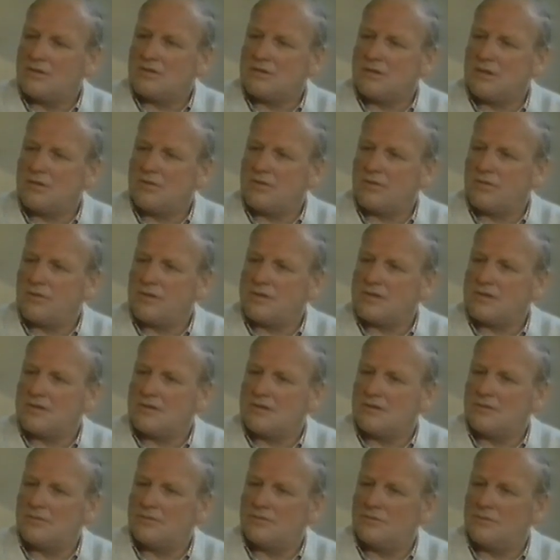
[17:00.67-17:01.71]
There's no
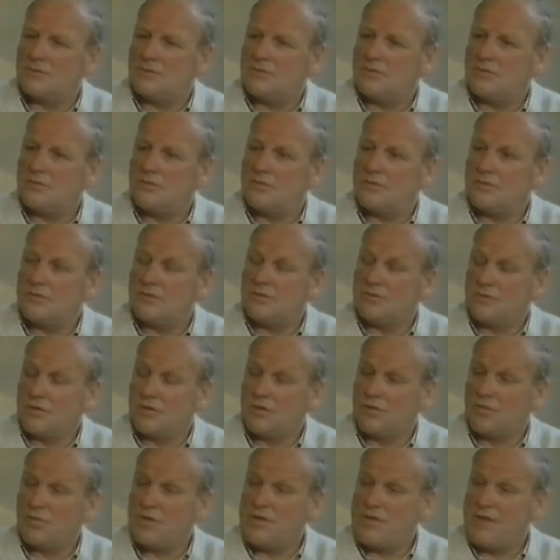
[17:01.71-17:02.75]
question of, uh, you've
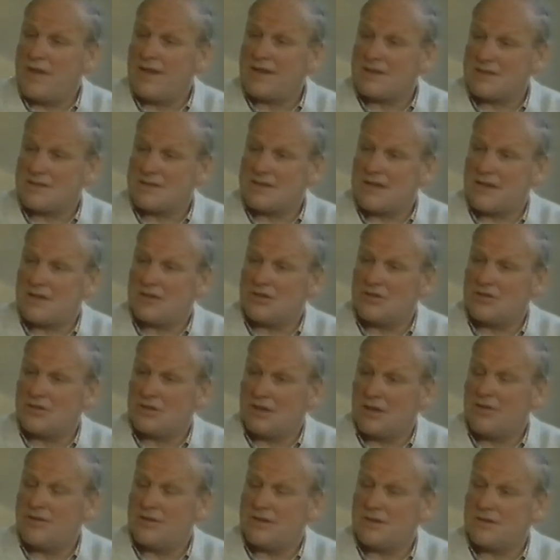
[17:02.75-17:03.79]
got to win that section
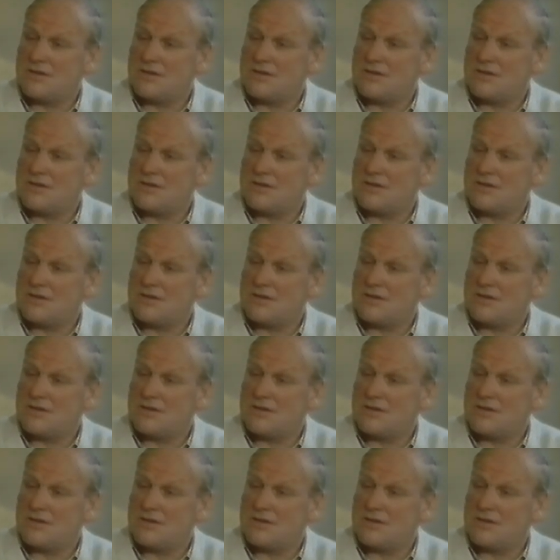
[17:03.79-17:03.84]
to go